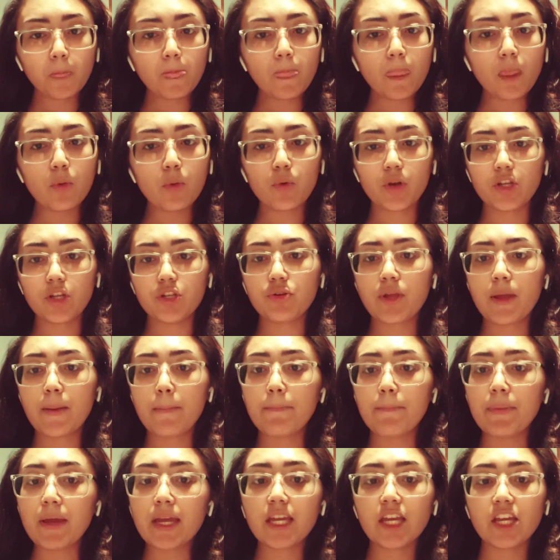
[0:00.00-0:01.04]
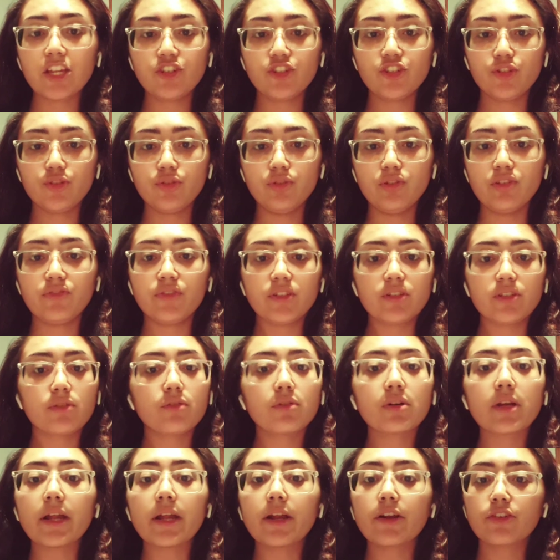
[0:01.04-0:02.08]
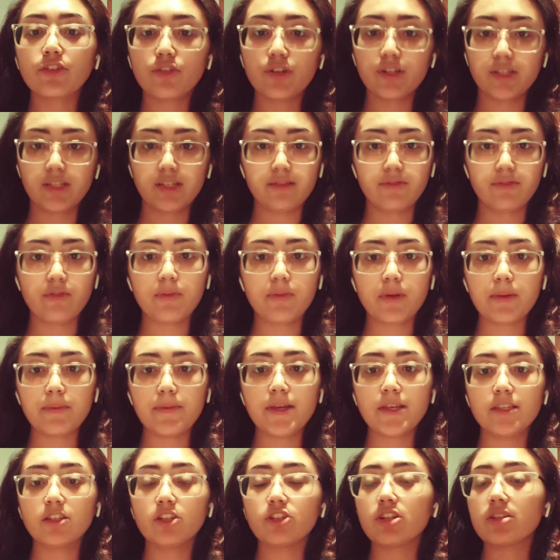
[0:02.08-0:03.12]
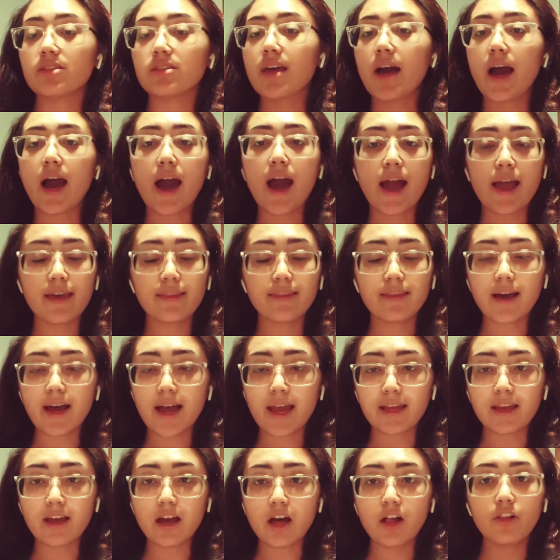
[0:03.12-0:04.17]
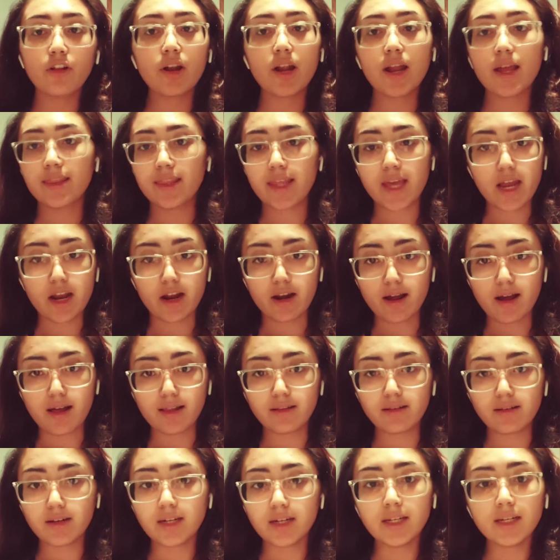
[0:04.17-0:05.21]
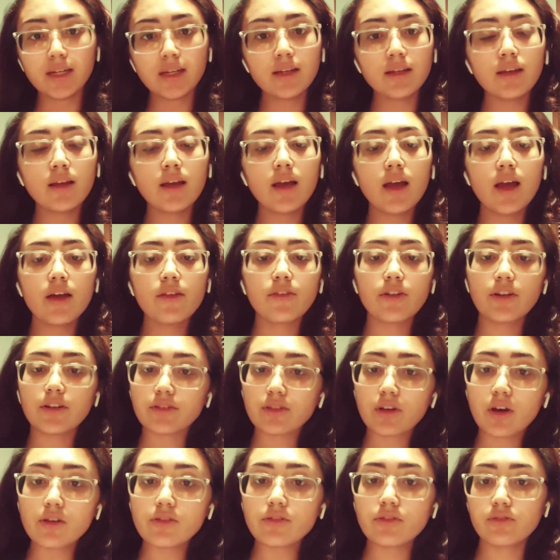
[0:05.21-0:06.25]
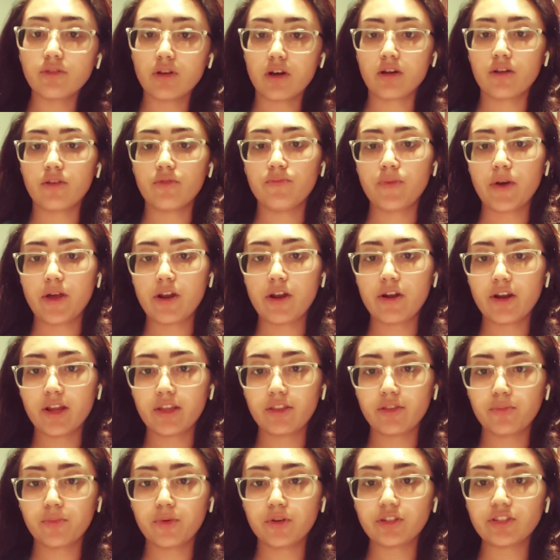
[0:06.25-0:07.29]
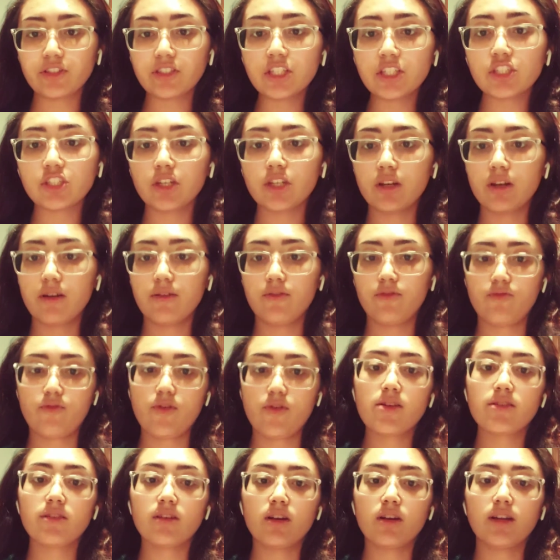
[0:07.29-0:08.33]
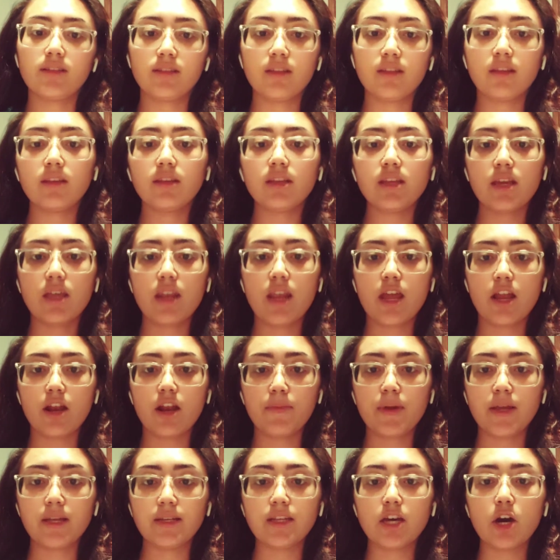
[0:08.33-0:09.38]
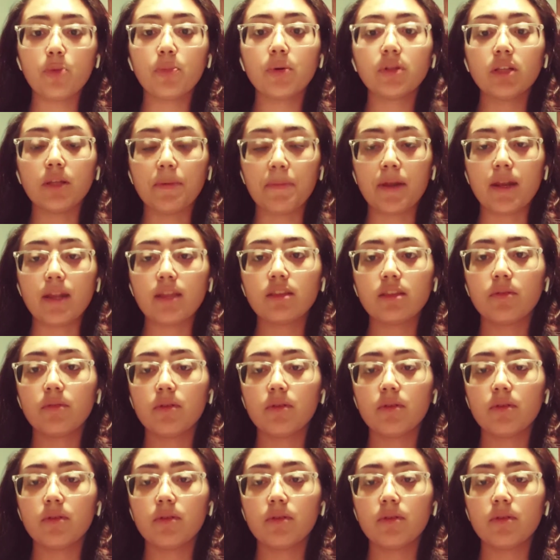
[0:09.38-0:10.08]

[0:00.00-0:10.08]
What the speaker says: where you can pick and choose physical characteristics of a baby, such as the eye color and the hair color. There's also talk of bettering the precision of where the cuts in the DNA are made to help eliminate